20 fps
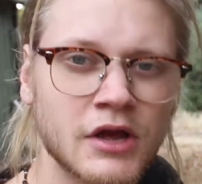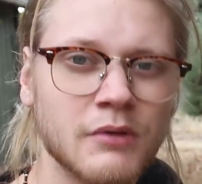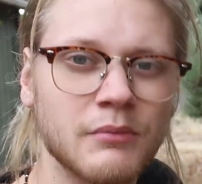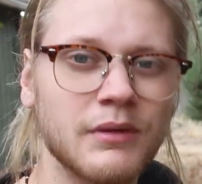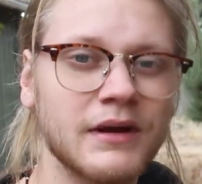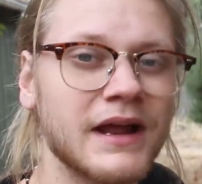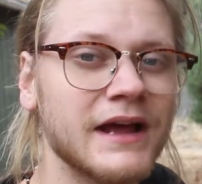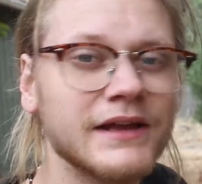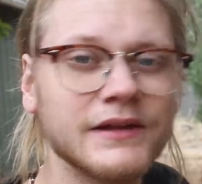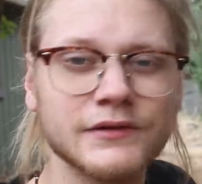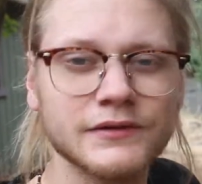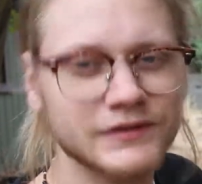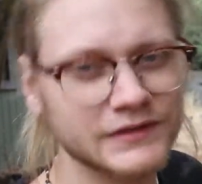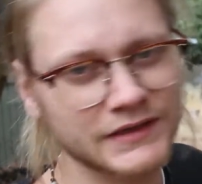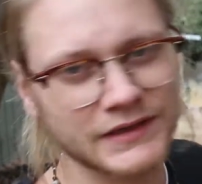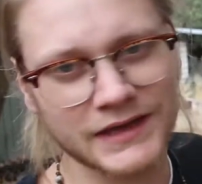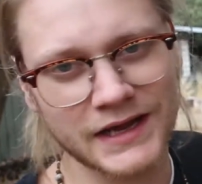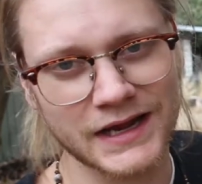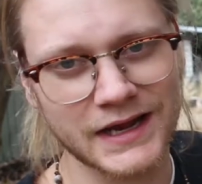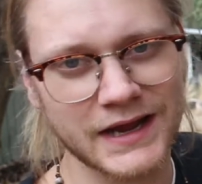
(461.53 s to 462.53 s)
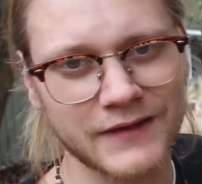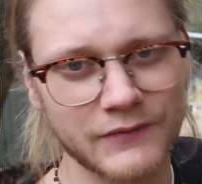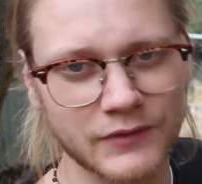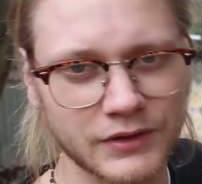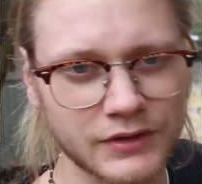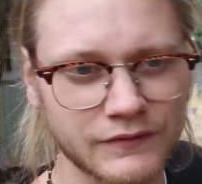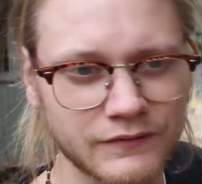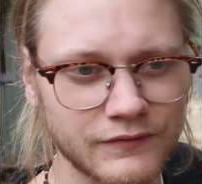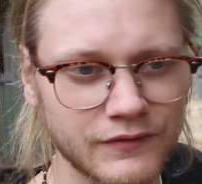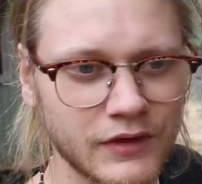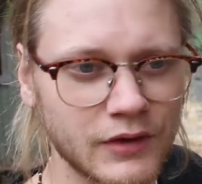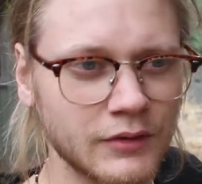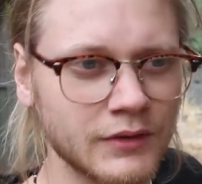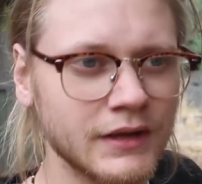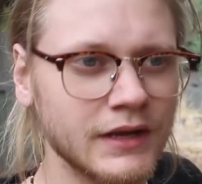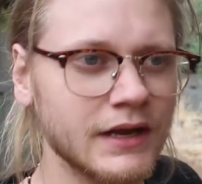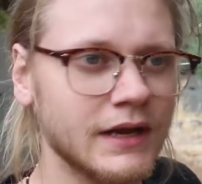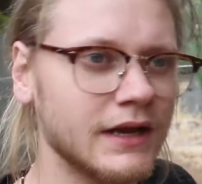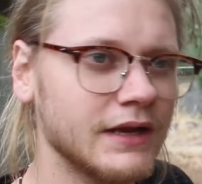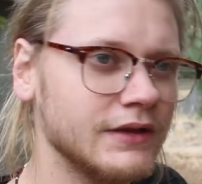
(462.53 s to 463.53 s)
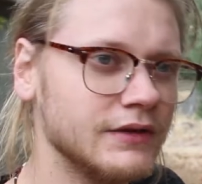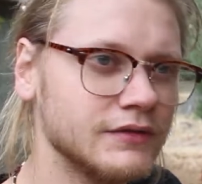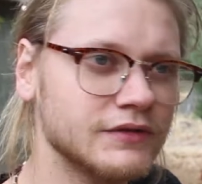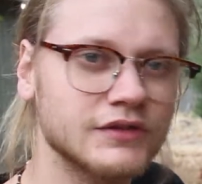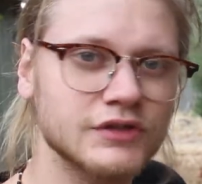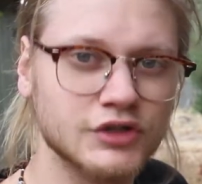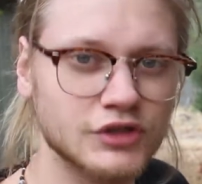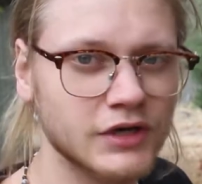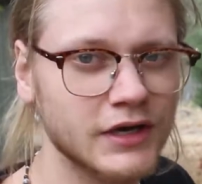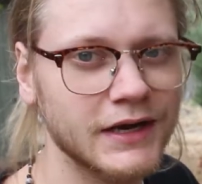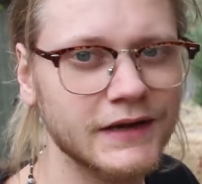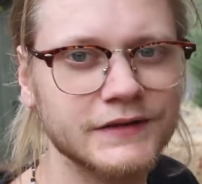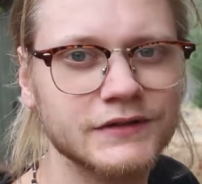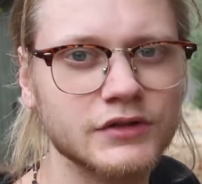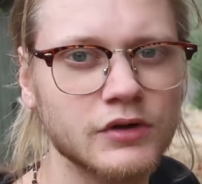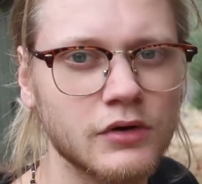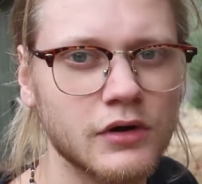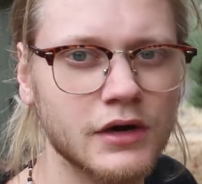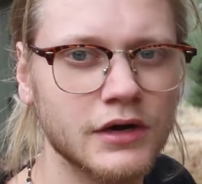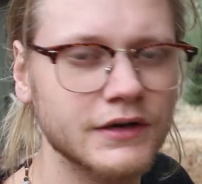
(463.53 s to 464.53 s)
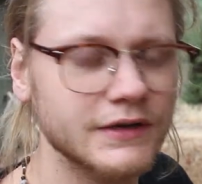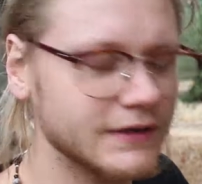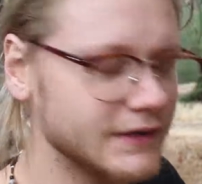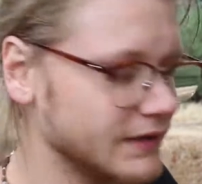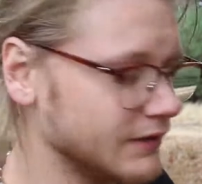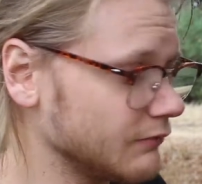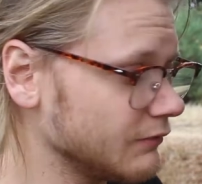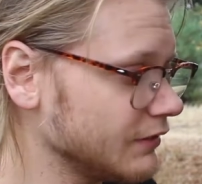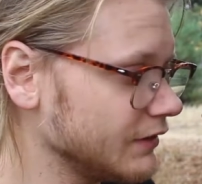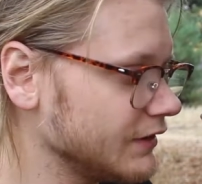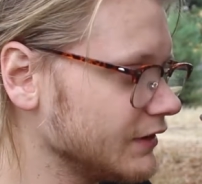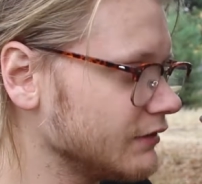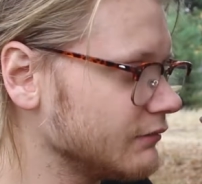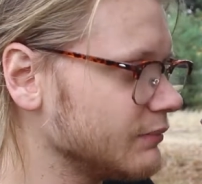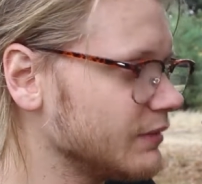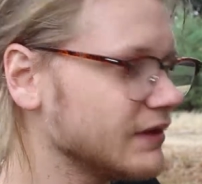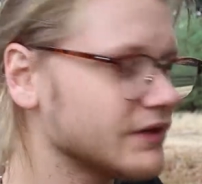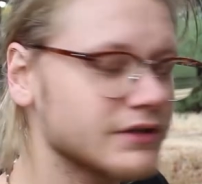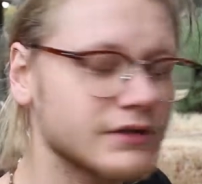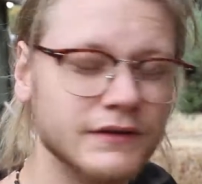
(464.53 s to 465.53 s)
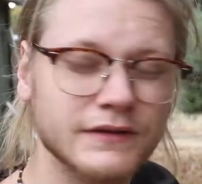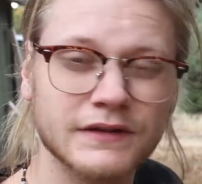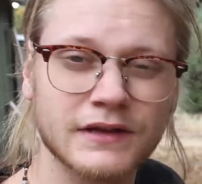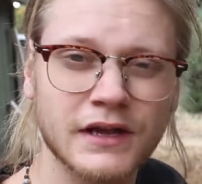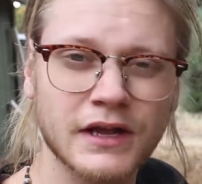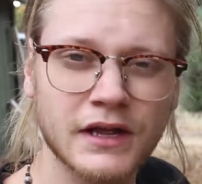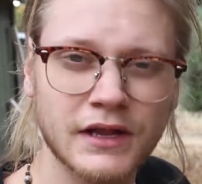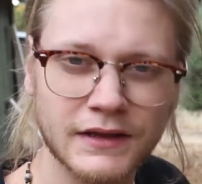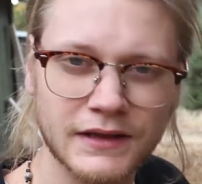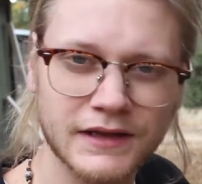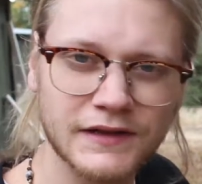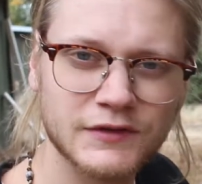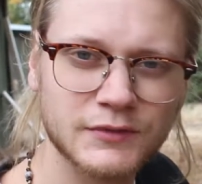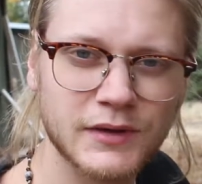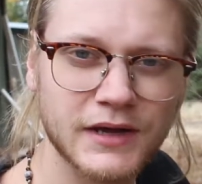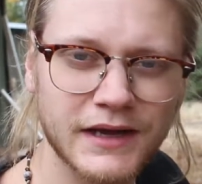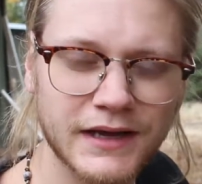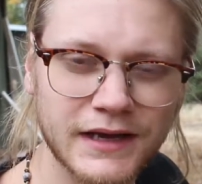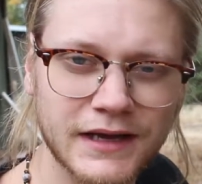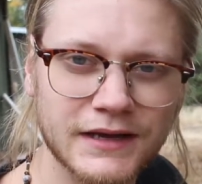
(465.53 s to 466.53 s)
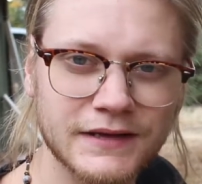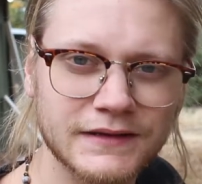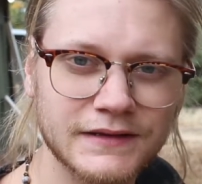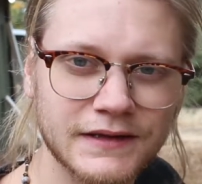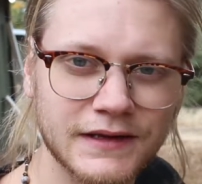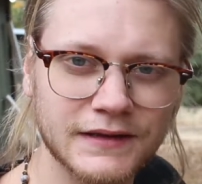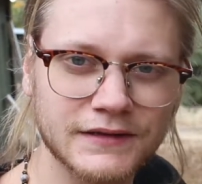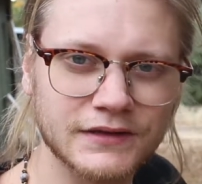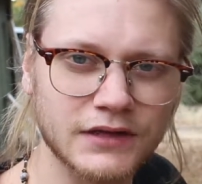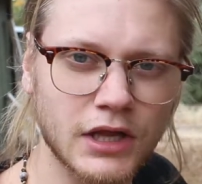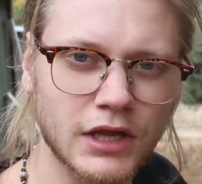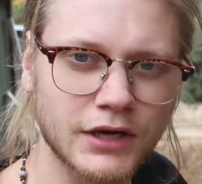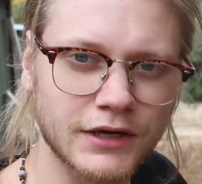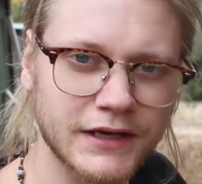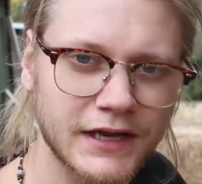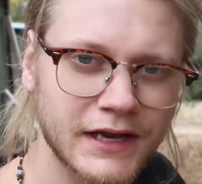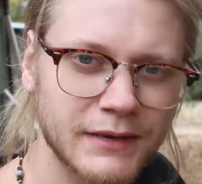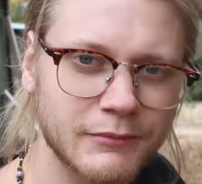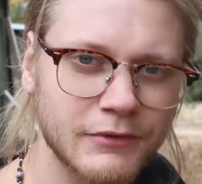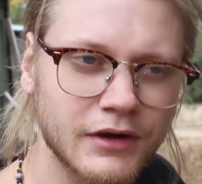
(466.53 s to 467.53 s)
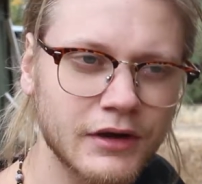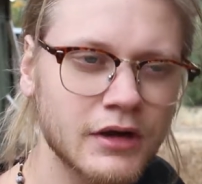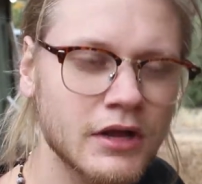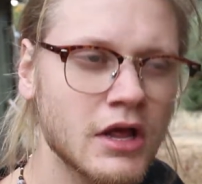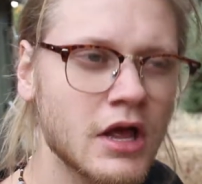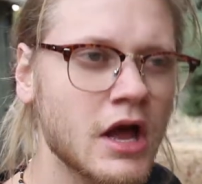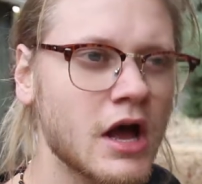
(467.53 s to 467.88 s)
but I used to not have a good phone, and I used to try so hard to get really good pictures. That's why I got a DSLR camera.